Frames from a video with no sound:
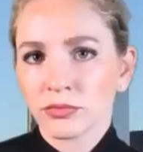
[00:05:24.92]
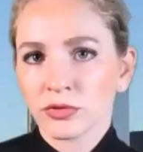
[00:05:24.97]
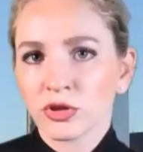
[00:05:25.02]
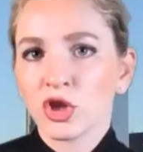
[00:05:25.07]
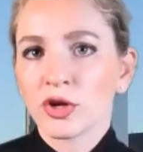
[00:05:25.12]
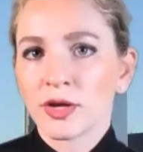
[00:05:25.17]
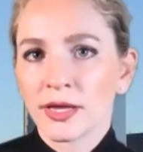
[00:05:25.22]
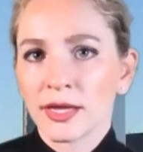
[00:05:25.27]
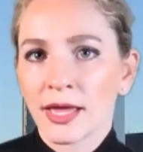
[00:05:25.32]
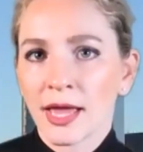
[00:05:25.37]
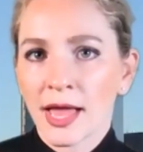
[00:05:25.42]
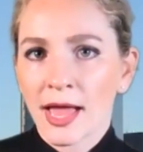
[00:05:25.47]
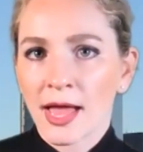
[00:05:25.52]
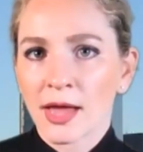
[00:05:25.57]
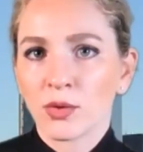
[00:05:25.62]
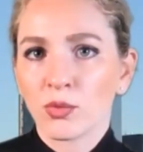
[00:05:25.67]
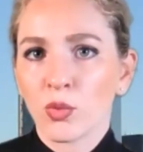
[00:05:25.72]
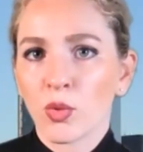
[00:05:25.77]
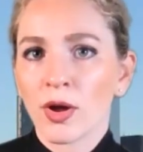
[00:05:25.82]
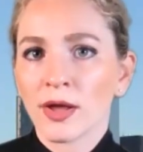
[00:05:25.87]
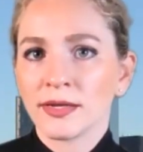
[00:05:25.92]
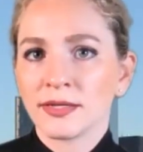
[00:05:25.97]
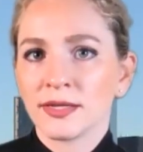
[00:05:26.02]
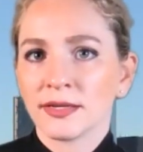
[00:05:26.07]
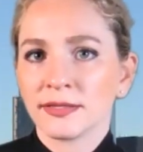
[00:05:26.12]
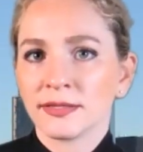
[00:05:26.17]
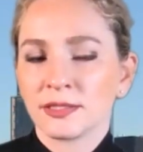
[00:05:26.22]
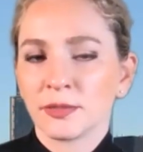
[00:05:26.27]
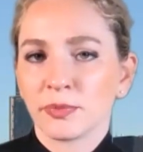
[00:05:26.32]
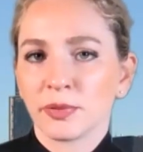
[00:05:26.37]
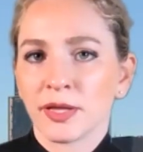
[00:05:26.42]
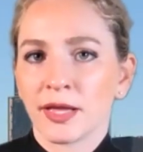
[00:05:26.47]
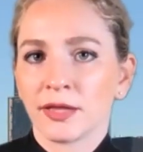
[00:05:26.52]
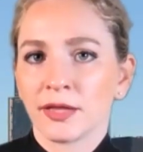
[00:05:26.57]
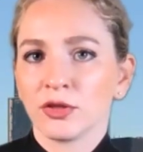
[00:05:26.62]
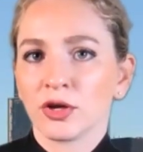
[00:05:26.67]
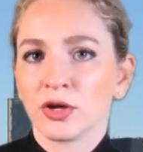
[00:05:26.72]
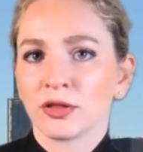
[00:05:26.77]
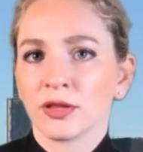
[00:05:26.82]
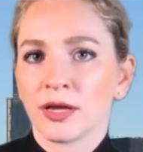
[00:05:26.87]
looking ahead, what does the
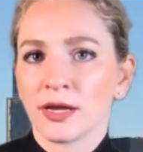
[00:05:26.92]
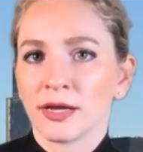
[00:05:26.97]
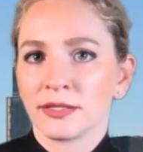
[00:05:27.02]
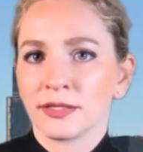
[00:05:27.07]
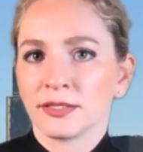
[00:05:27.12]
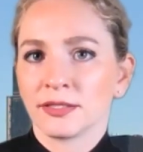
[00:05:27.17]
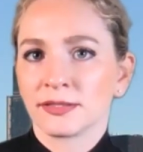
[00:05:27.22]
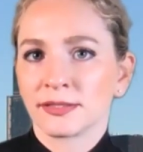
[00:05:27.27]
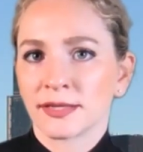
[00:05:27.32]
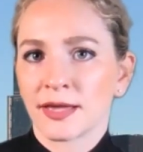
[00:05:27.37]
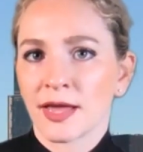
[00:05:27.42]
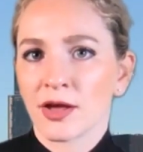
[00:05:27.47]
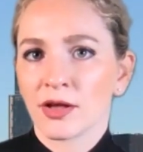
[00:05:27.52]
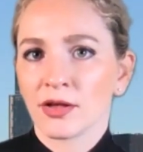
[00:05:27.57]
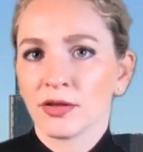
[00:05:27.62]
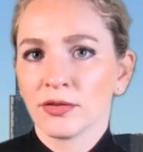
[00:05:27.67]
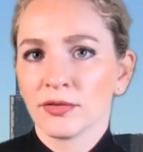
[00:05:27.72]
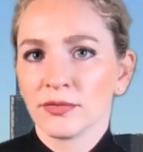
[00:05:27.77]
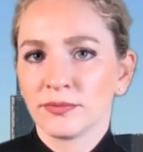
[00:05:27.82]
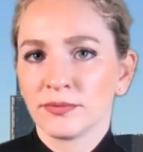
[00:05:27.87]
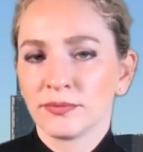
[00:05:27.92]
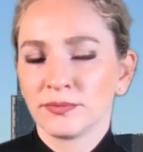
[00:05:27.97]
plan look like to scale?